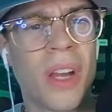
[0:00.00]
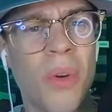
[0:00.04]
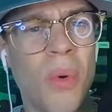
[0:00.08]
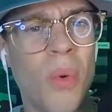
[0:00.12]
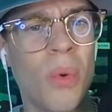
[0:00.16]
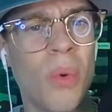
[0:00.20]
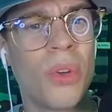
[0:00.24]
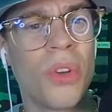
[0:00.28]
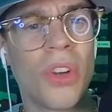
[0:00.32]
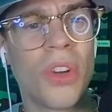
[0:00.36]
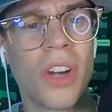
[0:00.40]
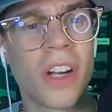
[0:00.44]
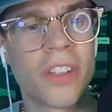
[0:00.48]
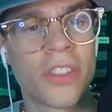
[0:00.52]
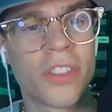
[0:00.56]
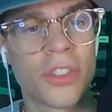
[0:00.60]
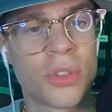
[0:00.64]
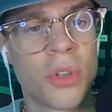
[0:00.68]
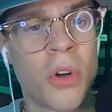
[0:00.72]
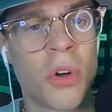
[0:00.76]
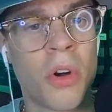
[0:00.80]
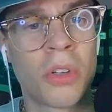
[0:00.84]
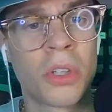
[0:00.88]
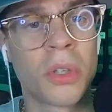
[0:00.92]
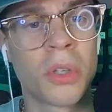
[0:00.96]
cool, you got
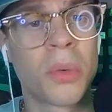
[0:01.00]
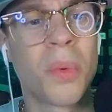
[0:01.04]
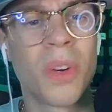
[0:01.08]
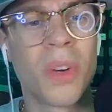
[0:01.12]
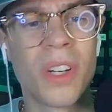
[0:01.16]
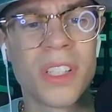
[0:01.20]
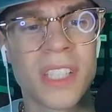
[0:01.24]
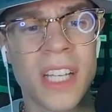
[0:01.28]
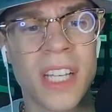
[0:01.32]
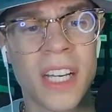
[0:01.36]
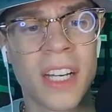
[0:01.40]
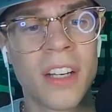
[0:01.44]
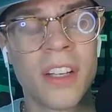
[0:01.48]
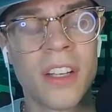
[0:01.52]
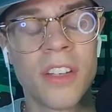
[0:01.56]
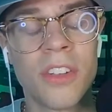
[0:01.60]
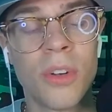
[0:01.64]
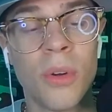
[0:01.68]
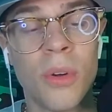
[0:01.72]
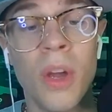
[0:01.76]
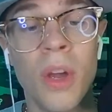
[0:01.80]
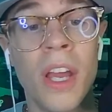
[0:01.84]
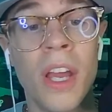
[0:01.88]
stronger. What is that going to do?